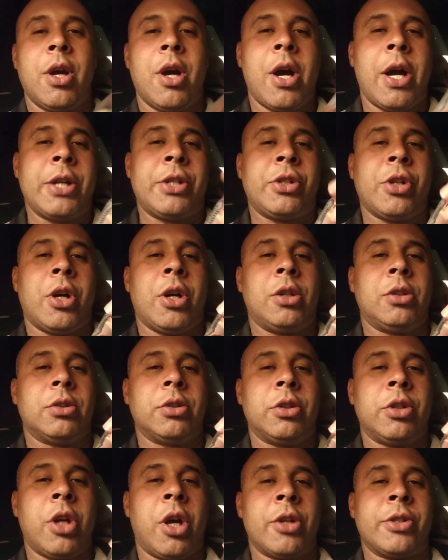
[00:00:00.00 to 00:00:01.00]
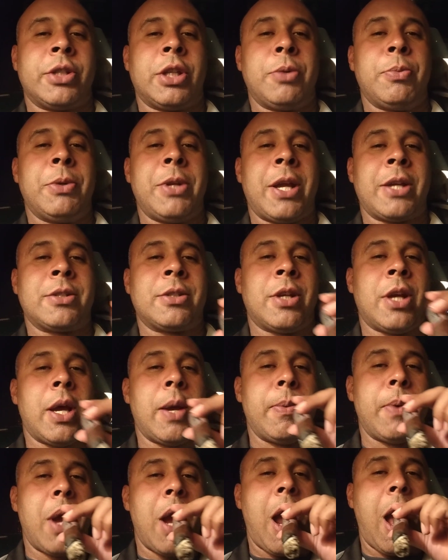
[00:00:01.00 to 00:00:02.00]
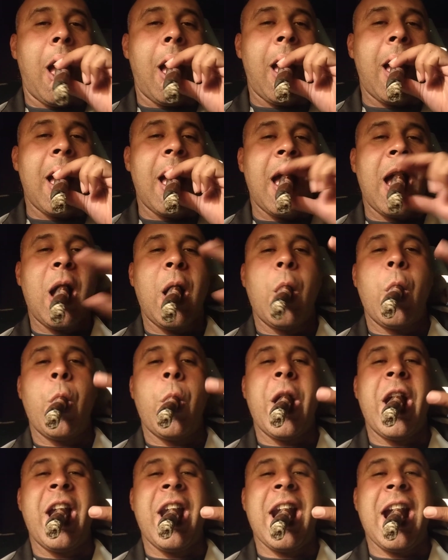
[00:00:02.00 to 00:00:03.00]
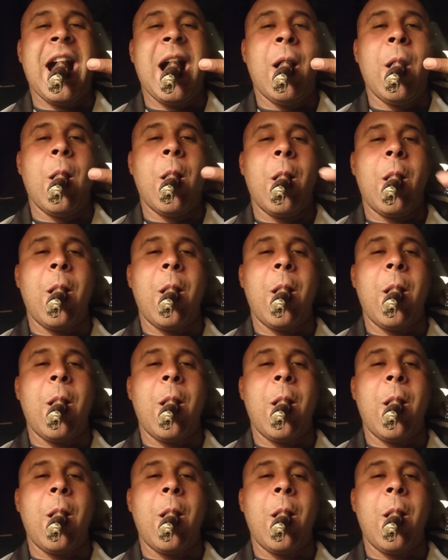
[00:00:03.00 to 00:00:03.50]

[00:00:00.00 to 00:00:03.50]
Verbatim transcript: All right, y'all. Y'all see me next time. Peace out.